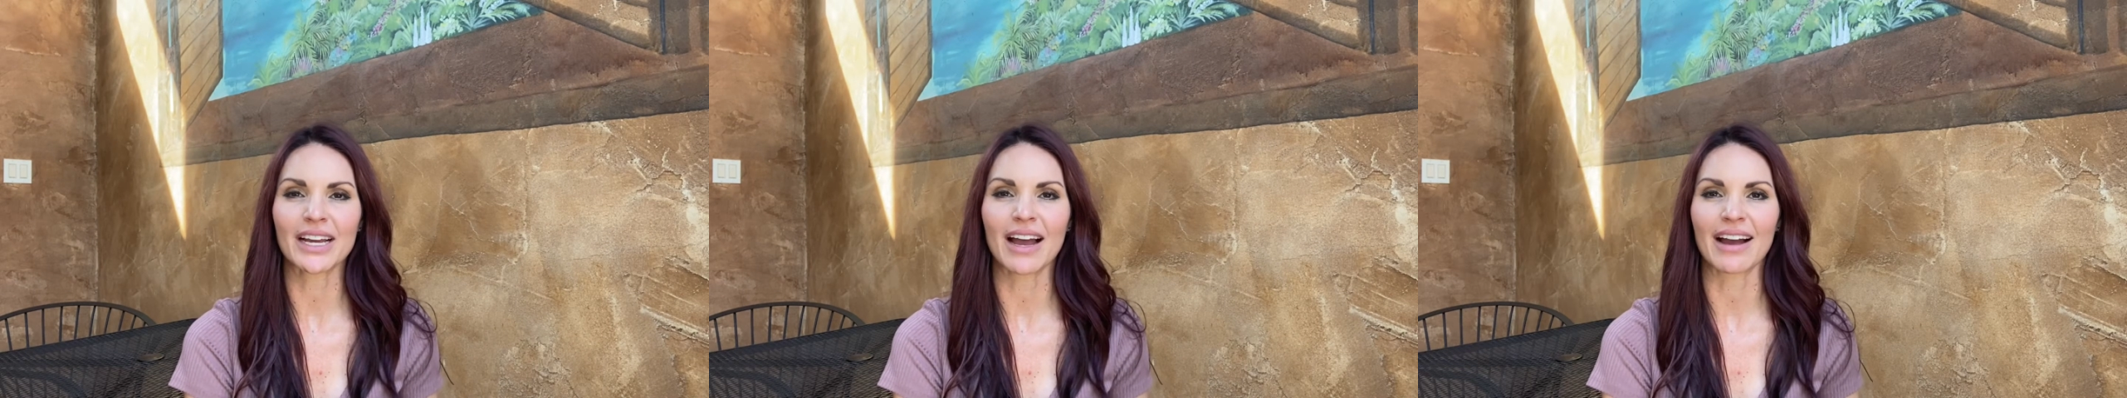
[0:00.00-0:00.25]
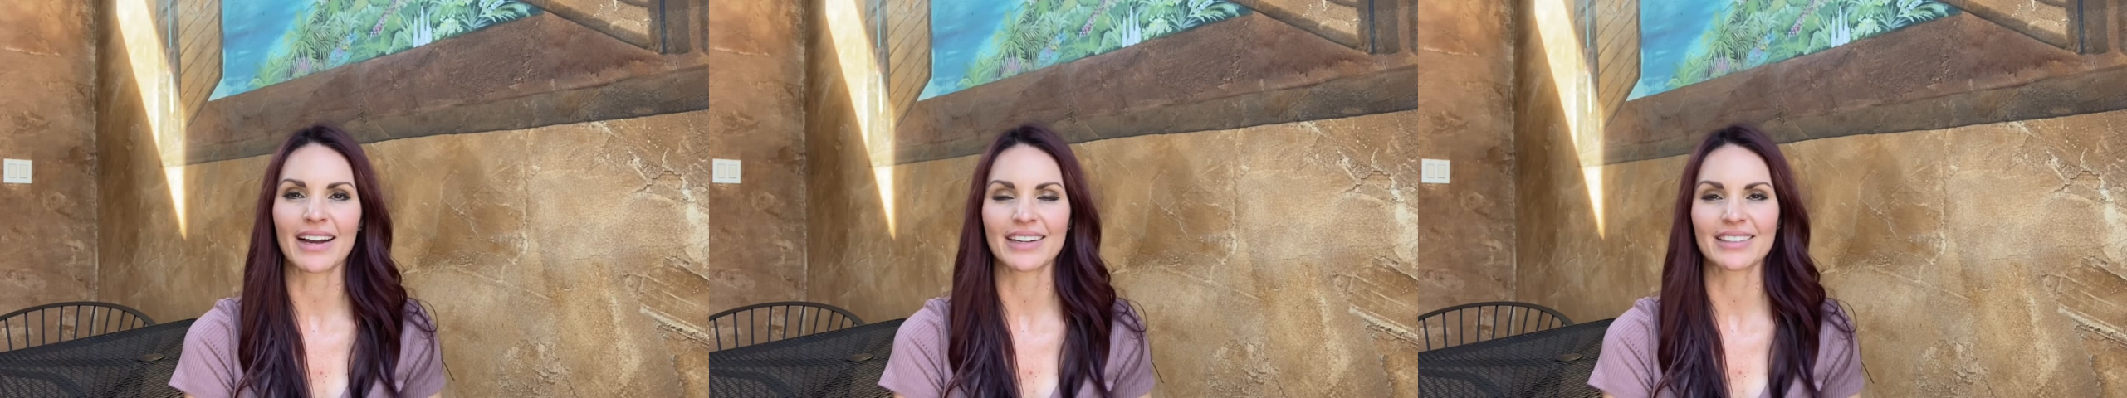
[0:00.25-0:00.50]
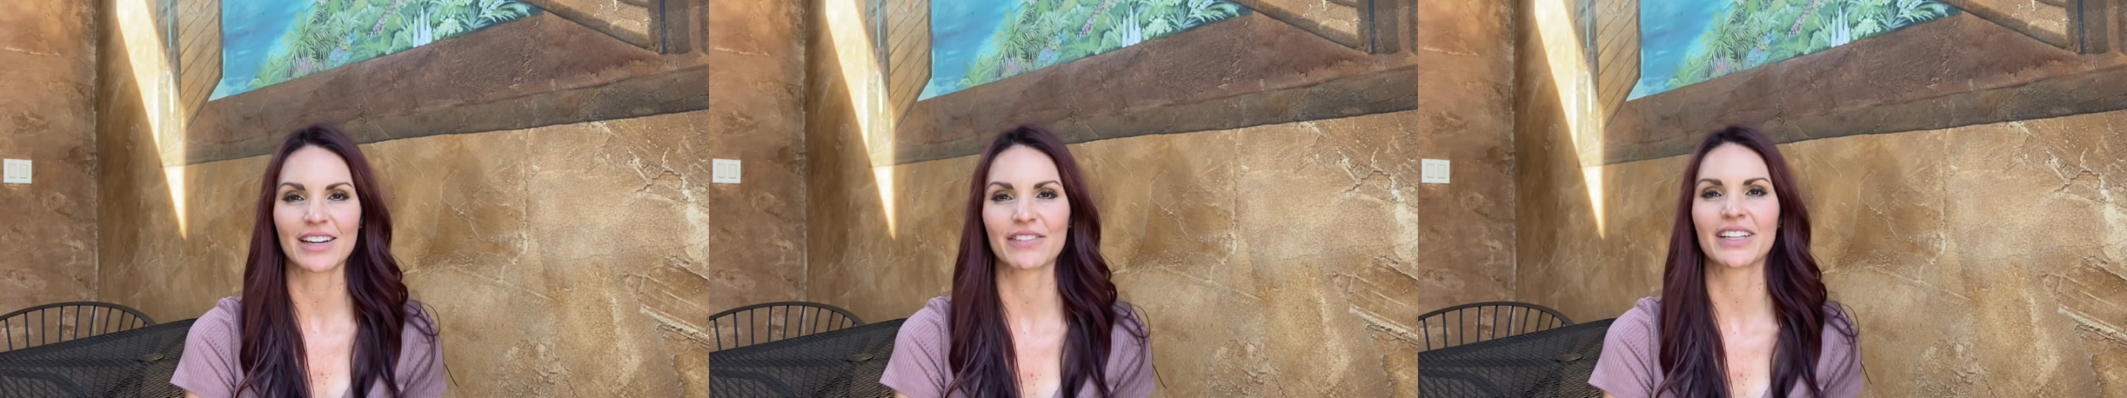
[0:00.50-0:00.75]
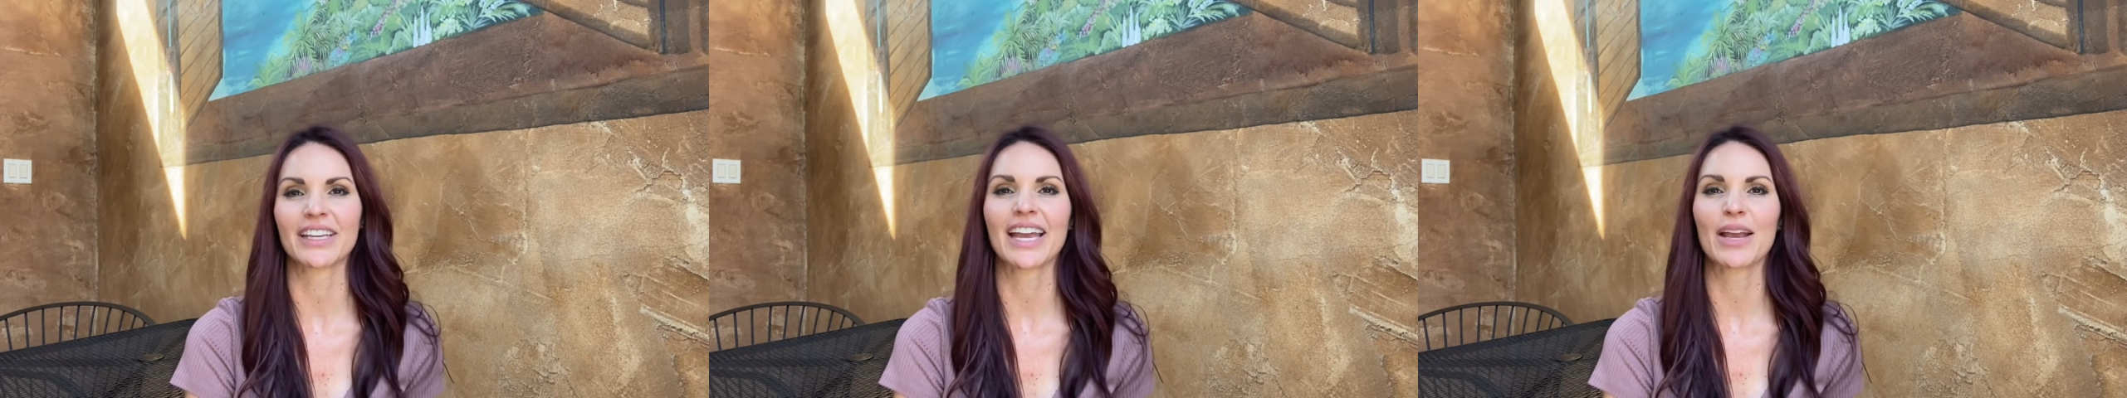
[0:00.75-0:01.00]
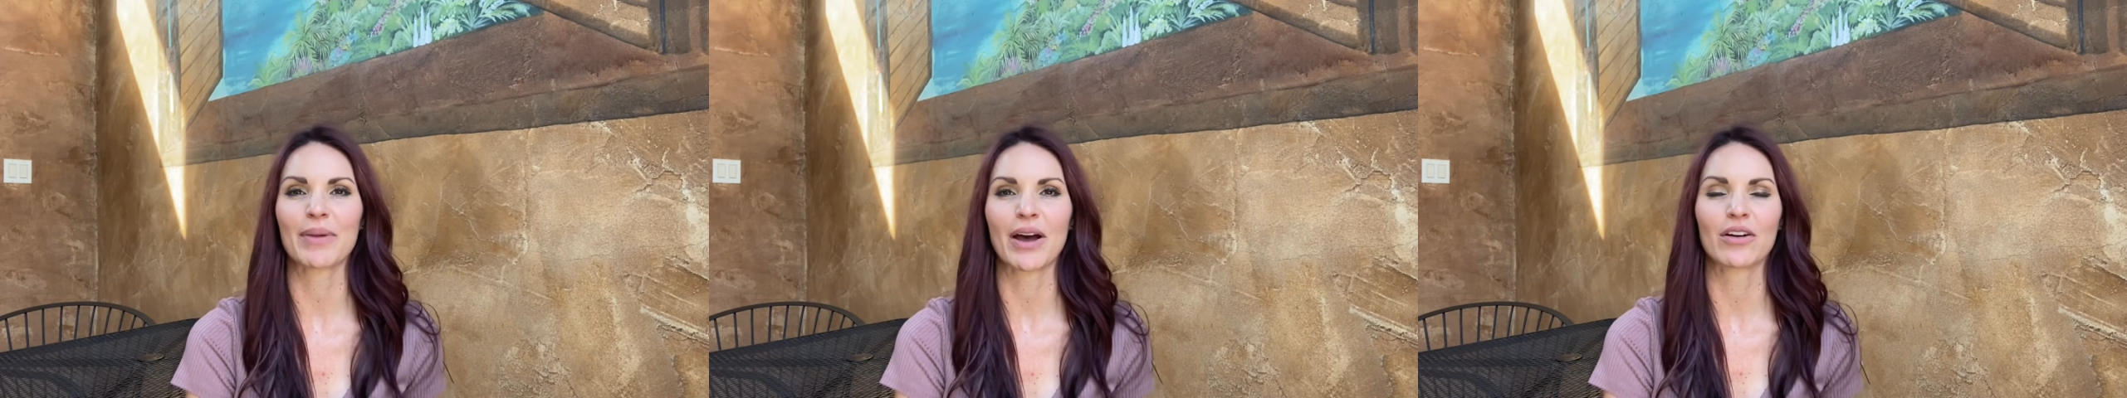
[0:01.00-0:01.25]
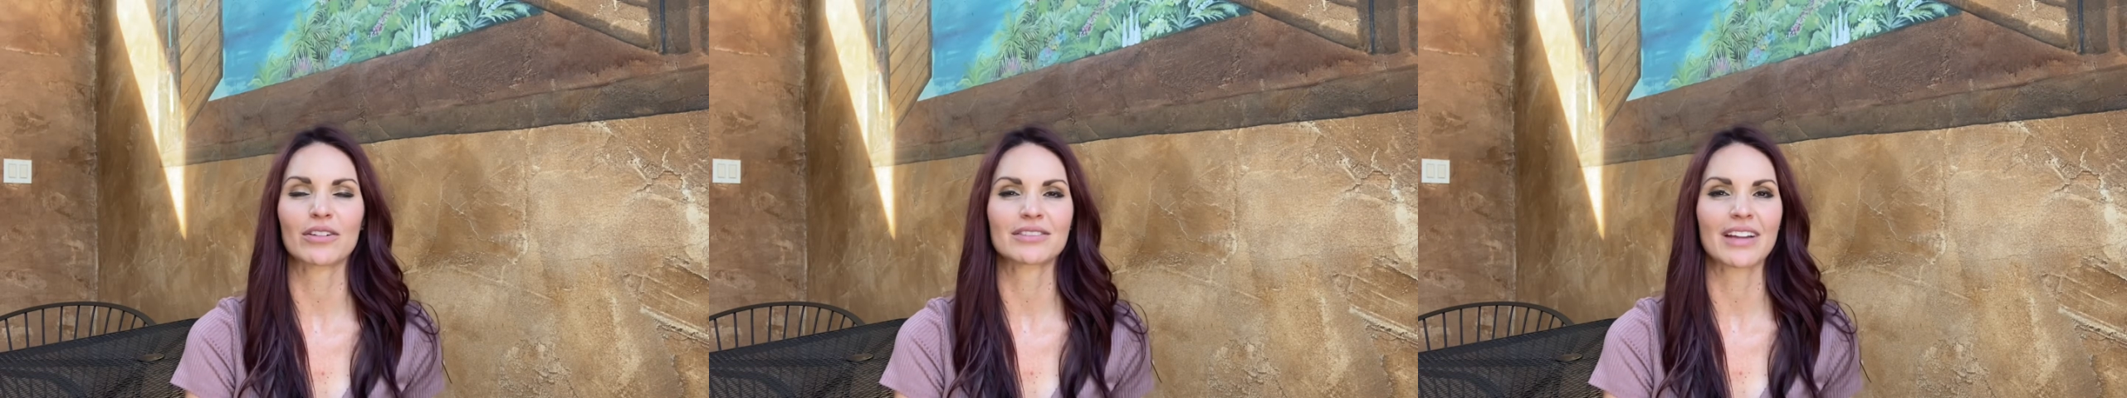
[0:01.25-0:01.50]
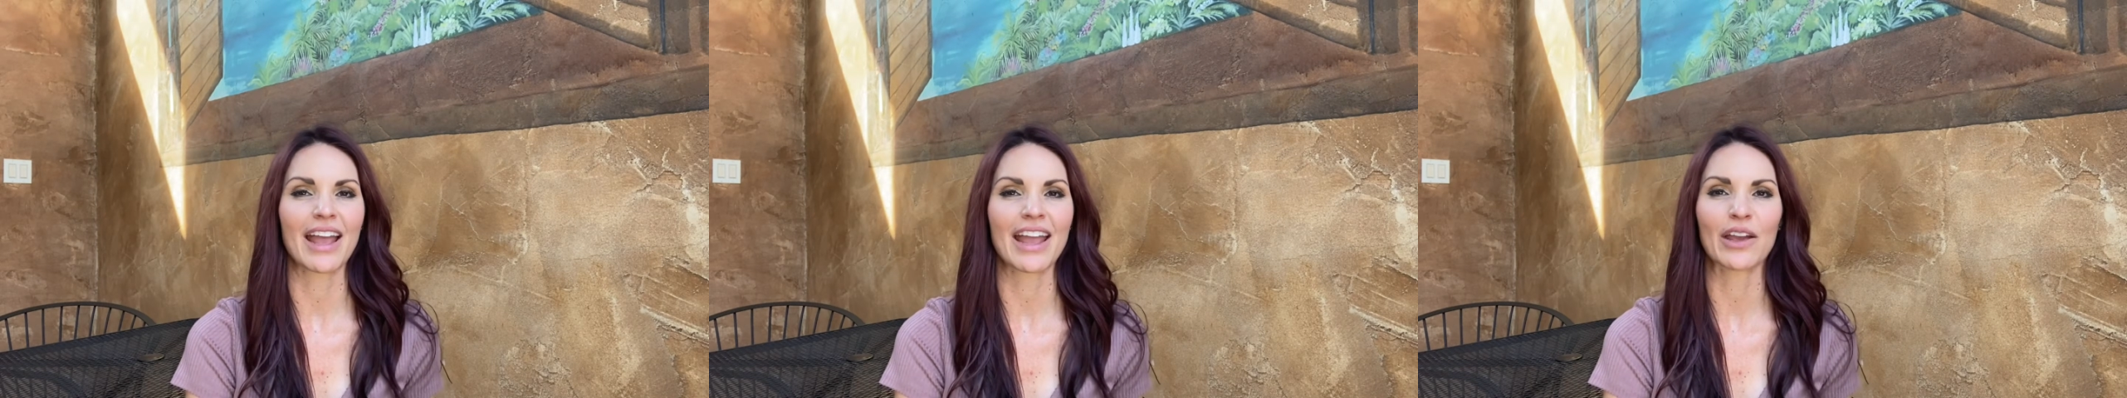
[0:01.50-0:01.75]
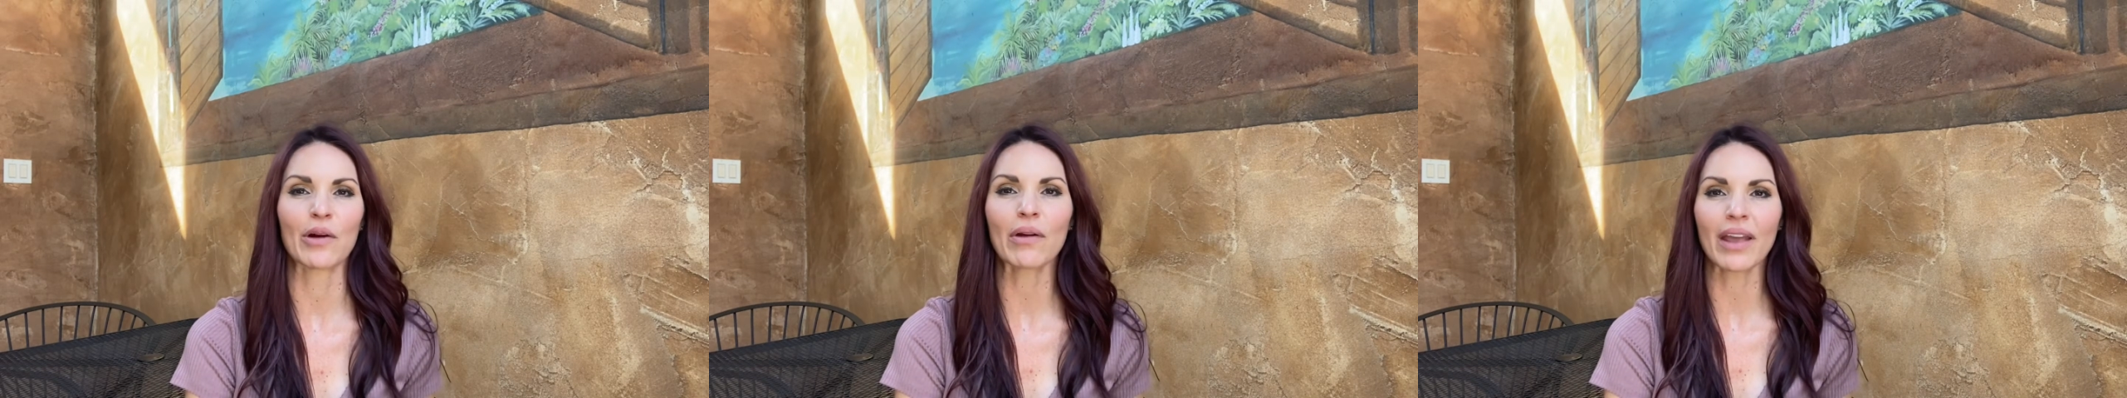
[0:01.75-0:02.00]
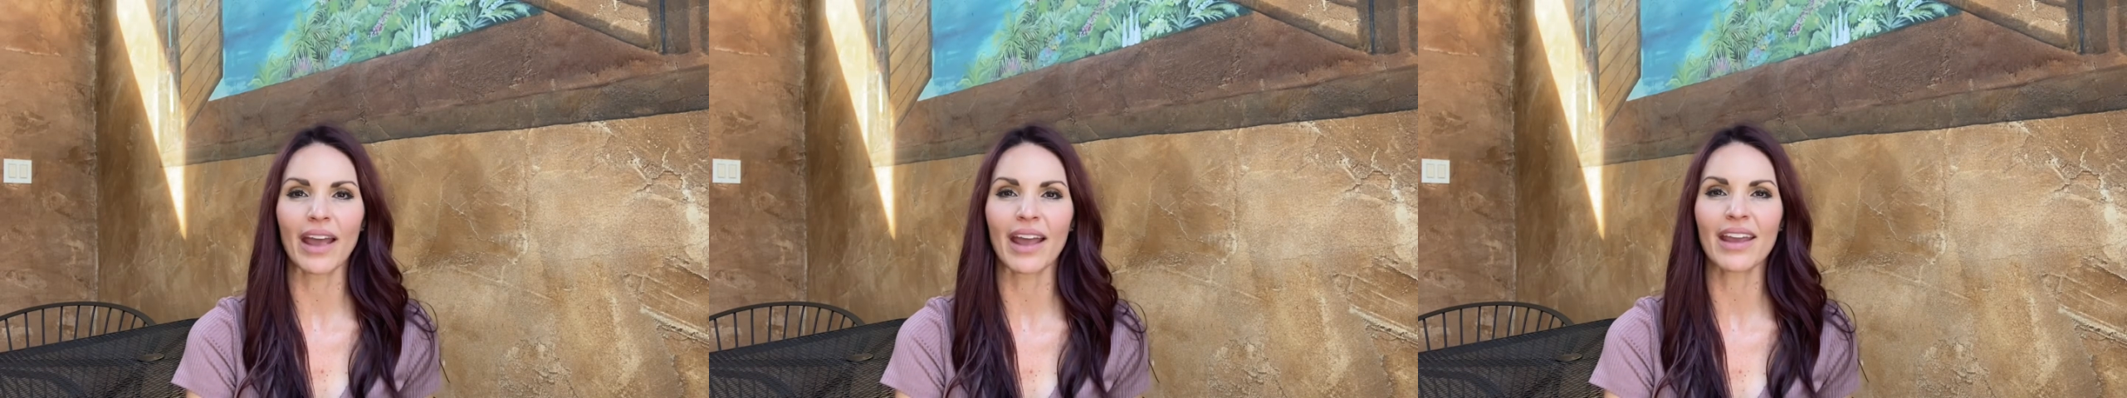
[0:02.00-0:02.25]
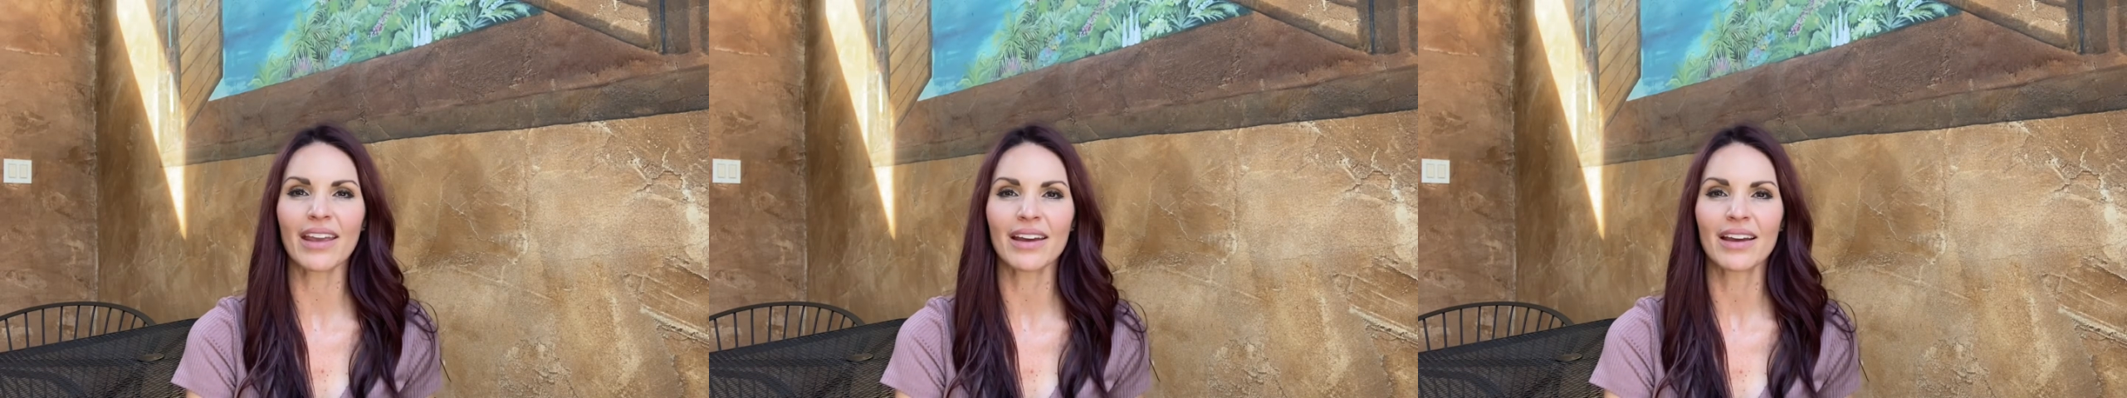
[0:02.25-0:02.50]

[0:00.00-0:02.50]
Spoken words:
I definitely came out A-okay.